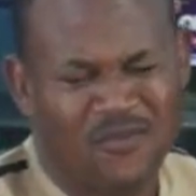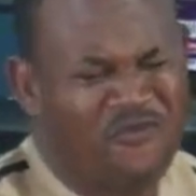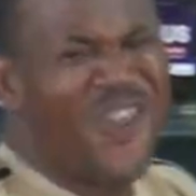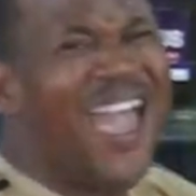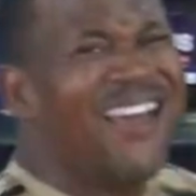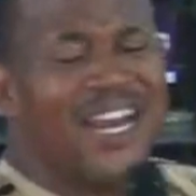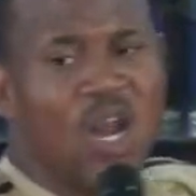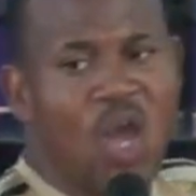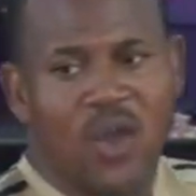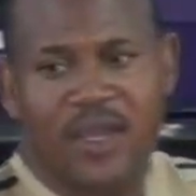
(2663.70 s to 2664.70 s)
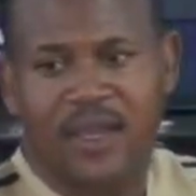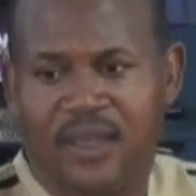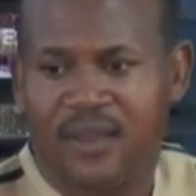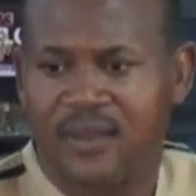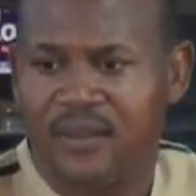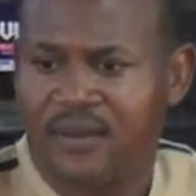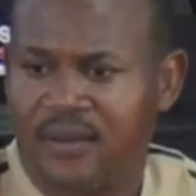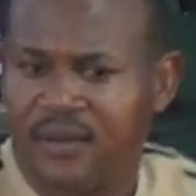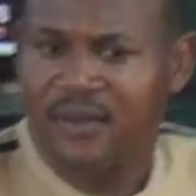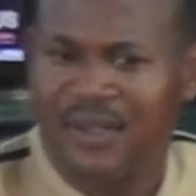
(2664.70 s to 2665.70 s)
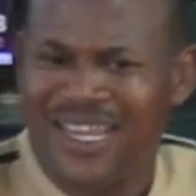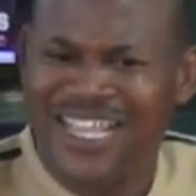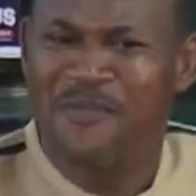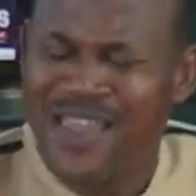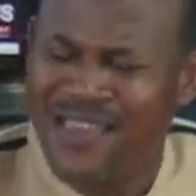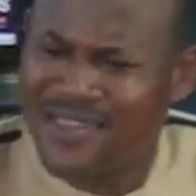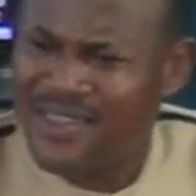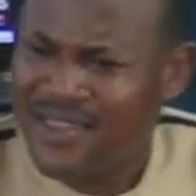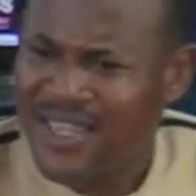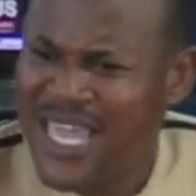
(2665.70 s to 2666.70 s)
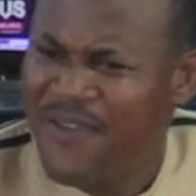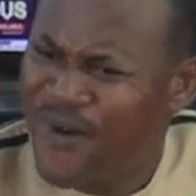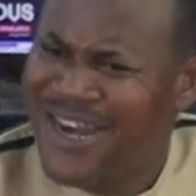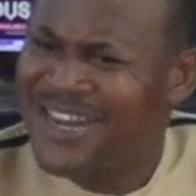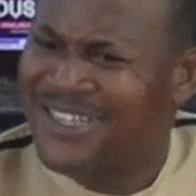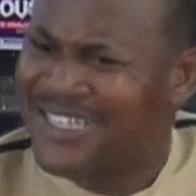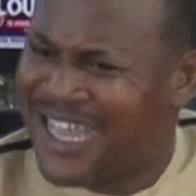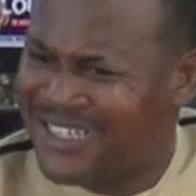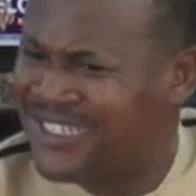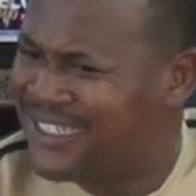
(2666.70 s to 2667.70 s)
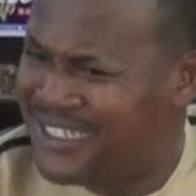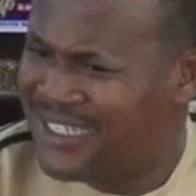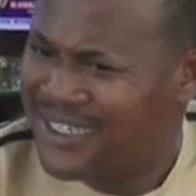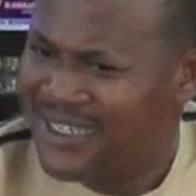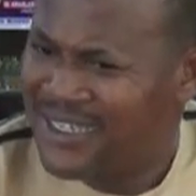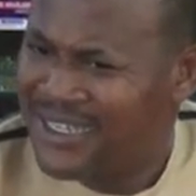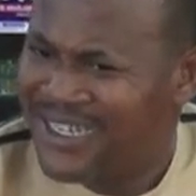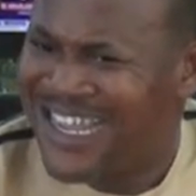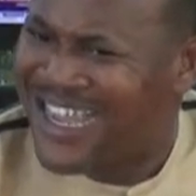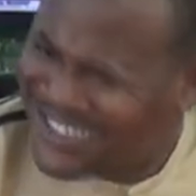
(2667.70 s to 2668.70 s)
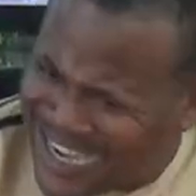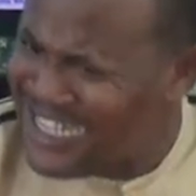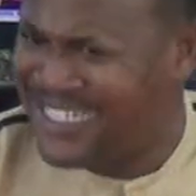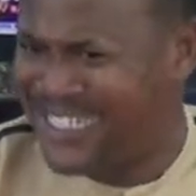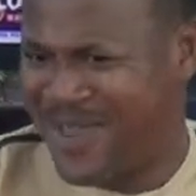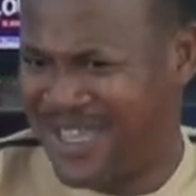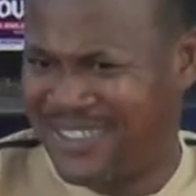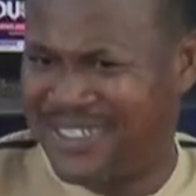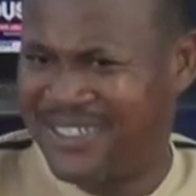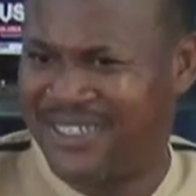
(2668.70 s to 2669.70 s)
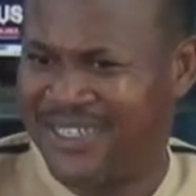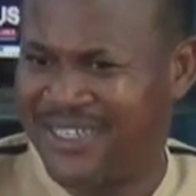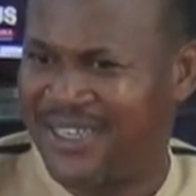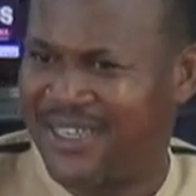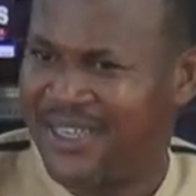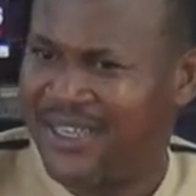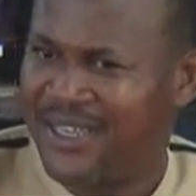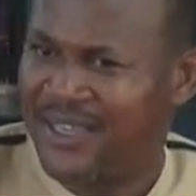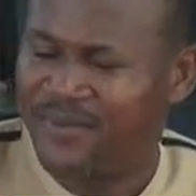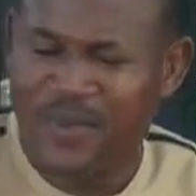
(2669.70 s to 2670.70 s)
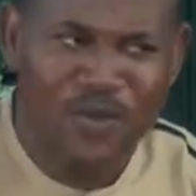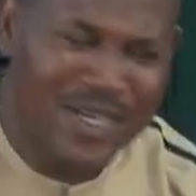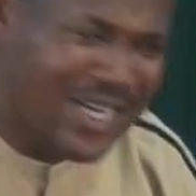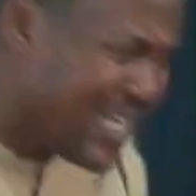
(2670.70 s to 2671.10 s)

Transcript: Very long. It means, even in the scarcity, they are selling cement. You didn't